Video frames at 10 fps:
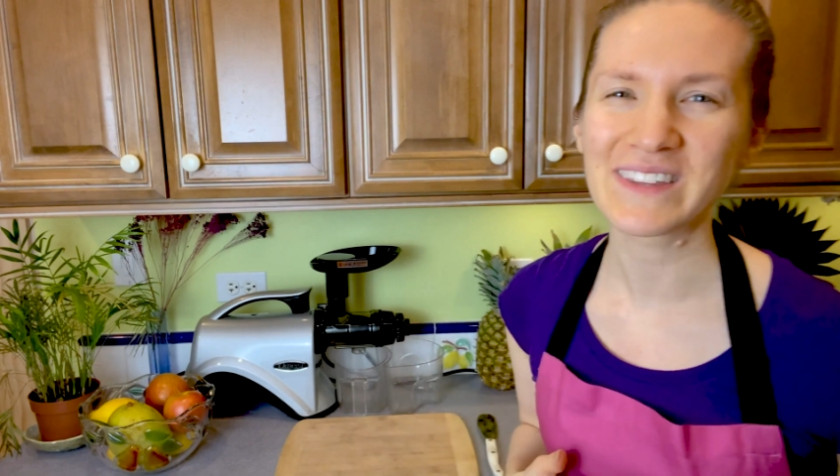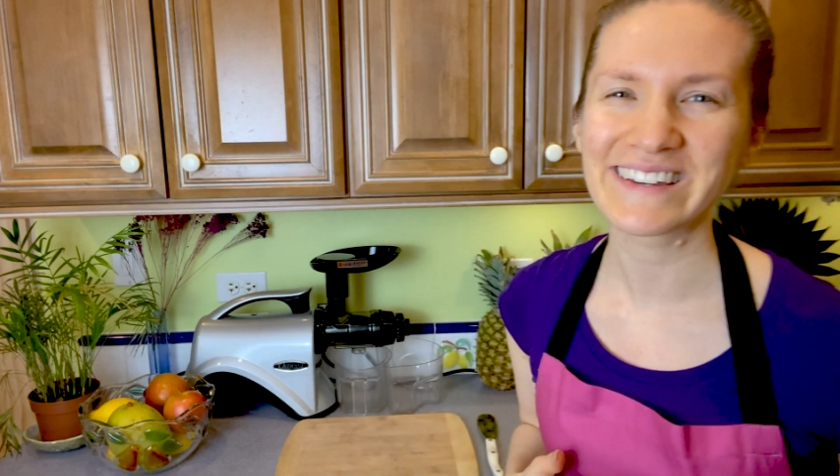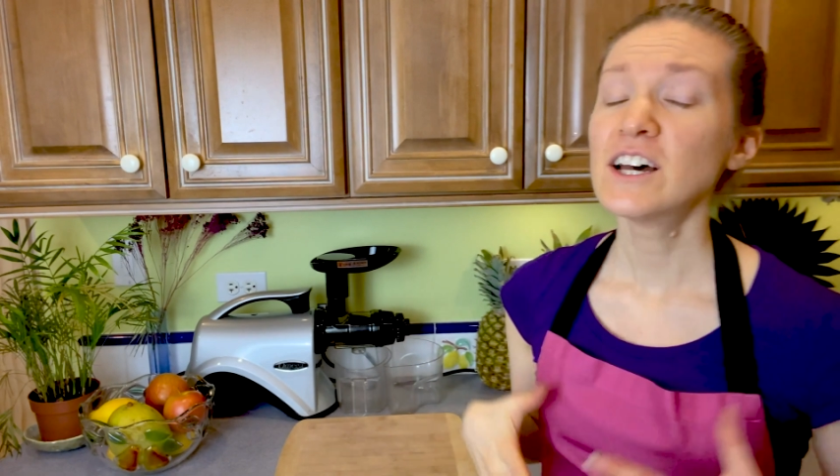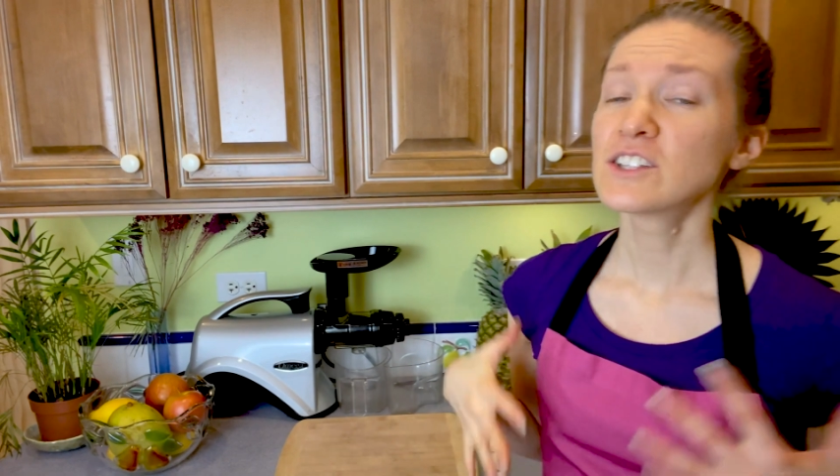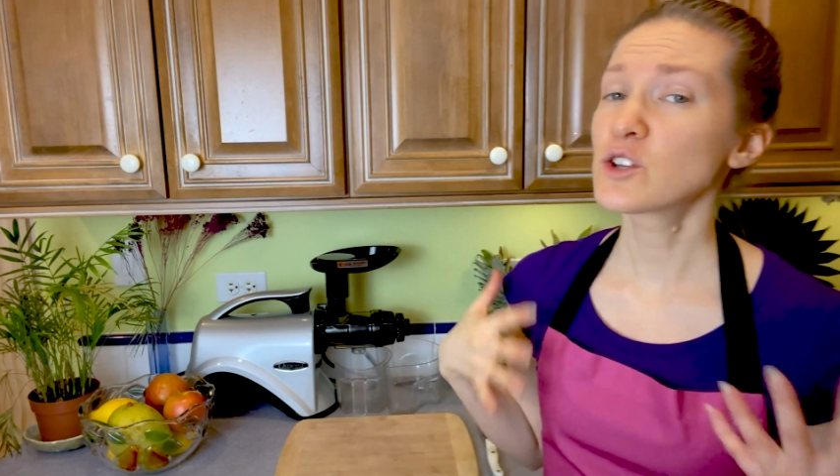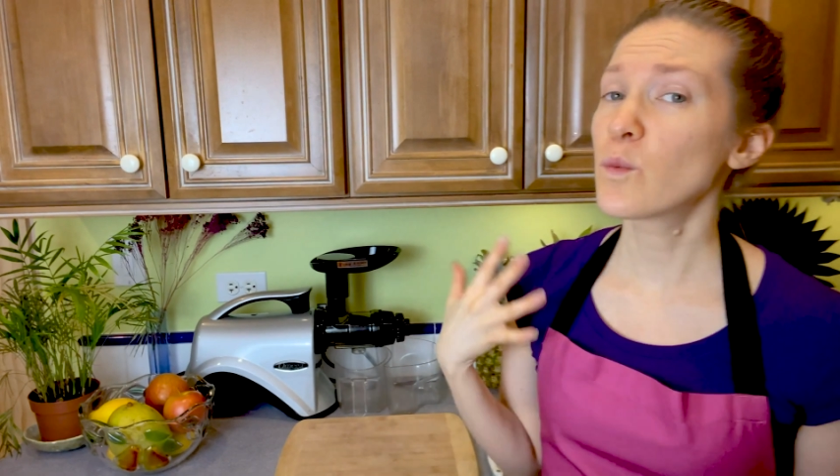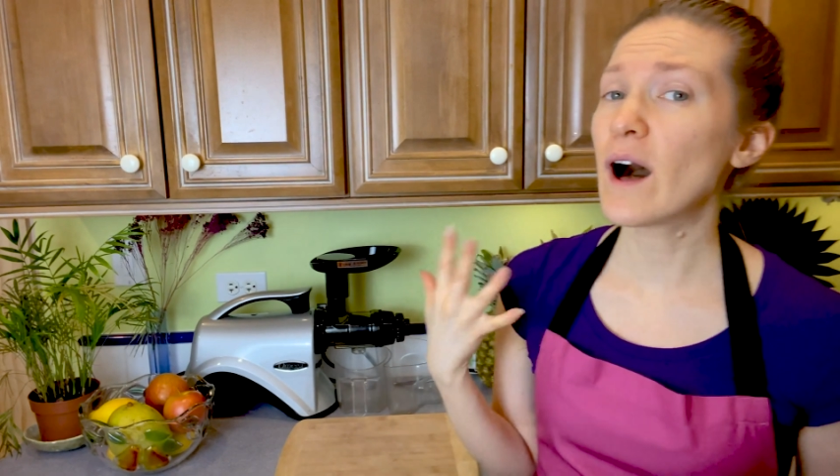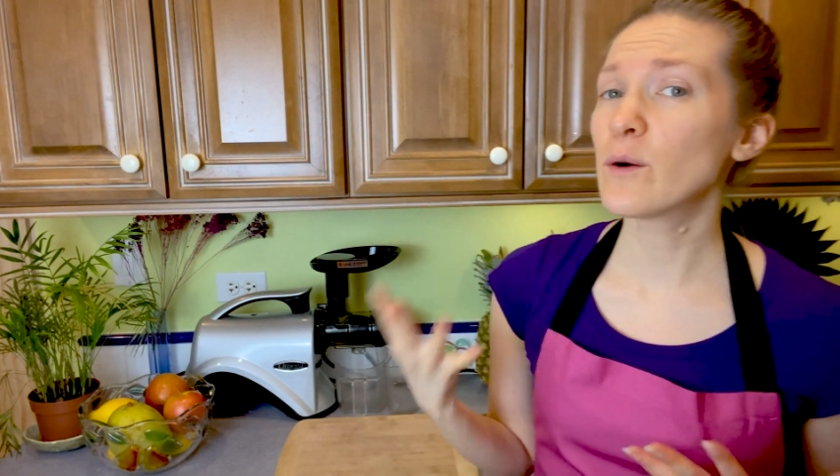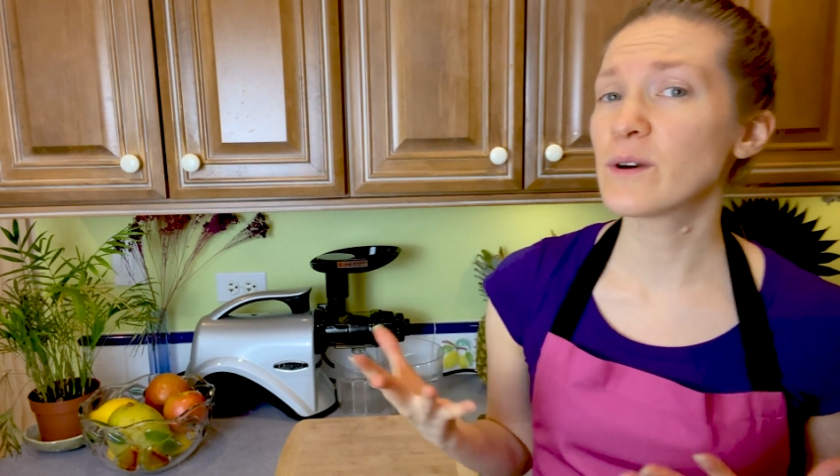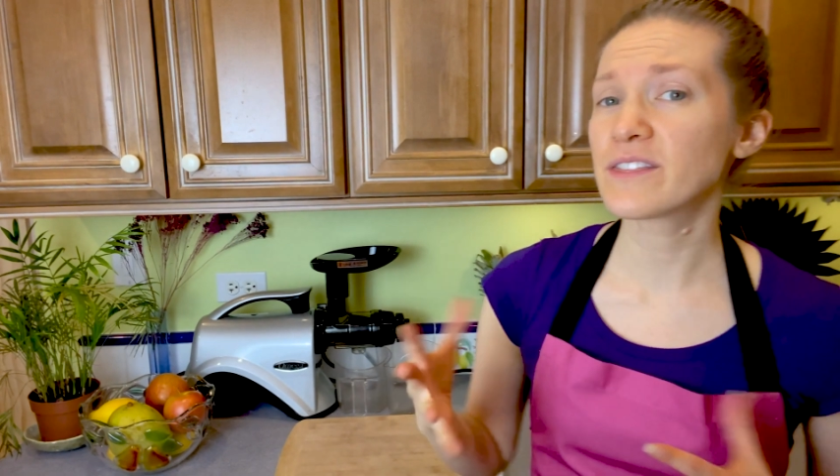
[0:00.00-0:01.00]
So while
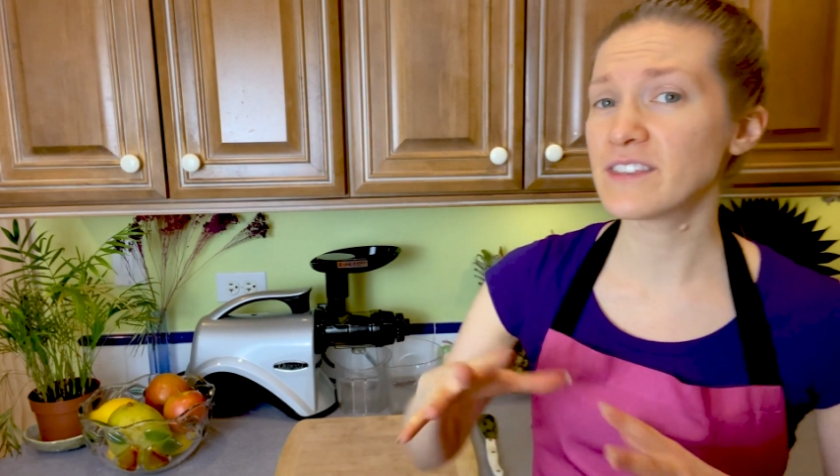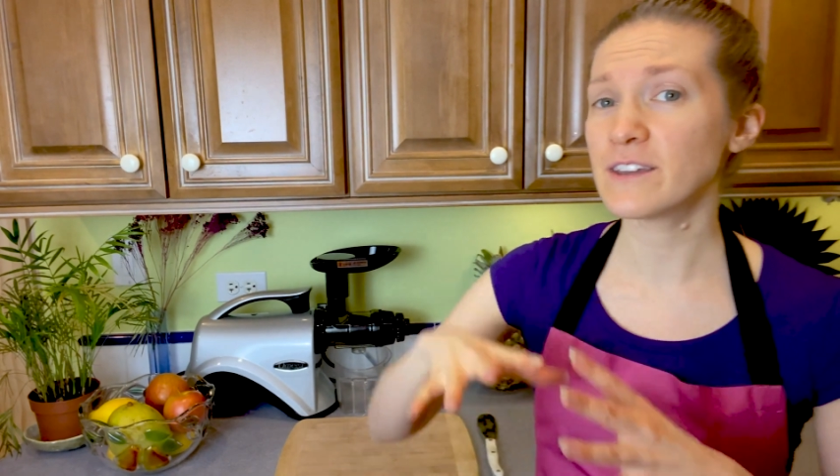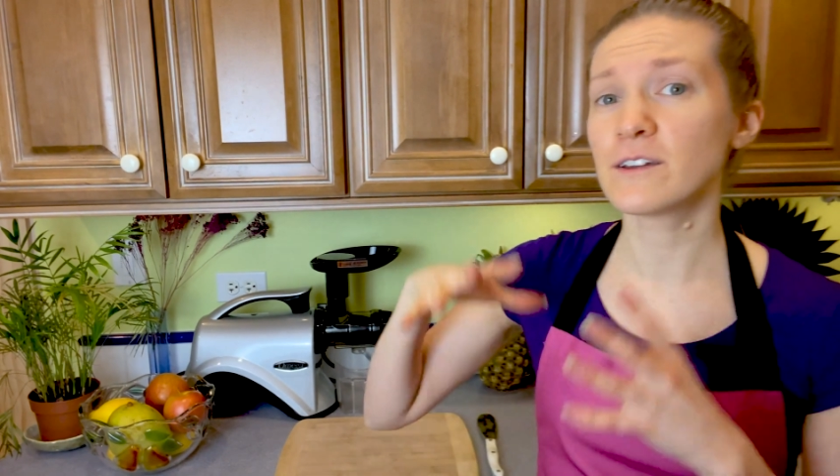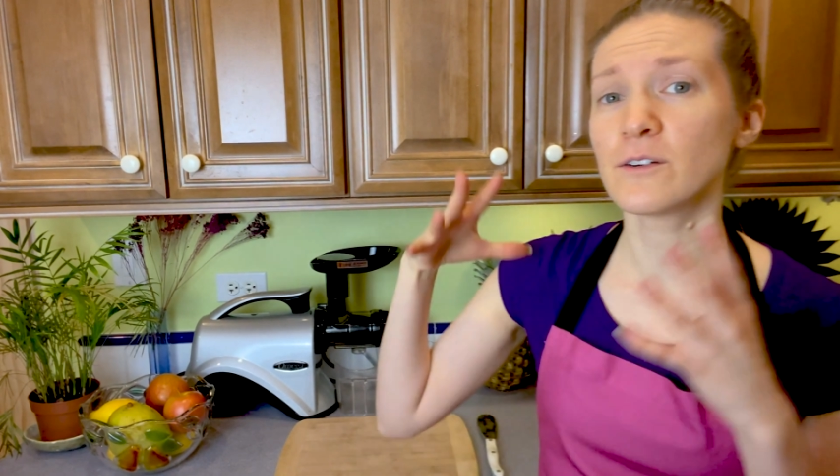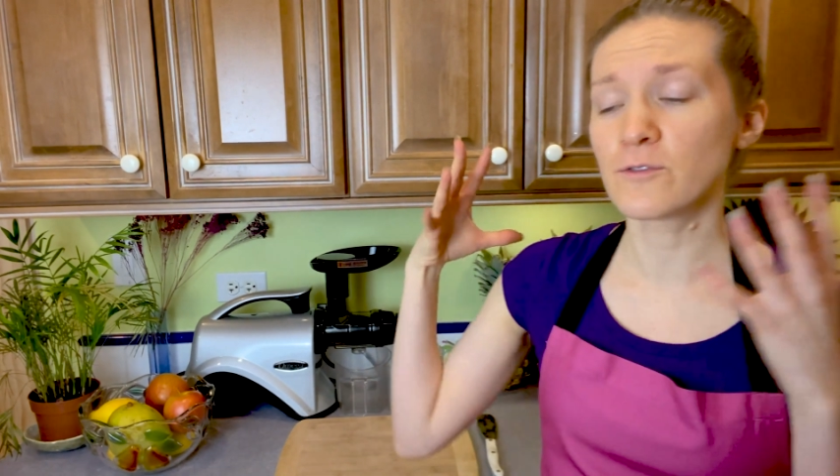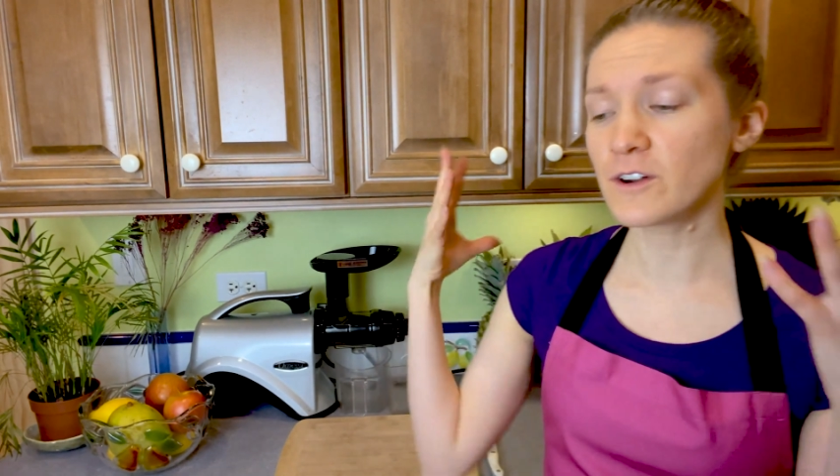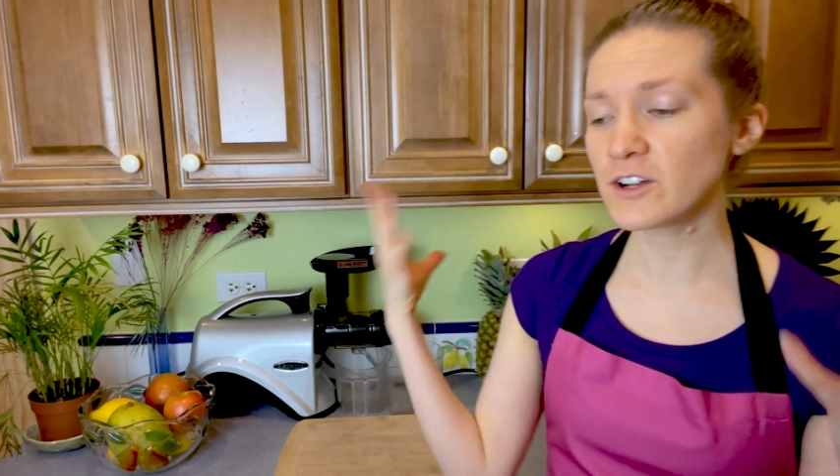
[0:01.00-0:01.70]
with the vertical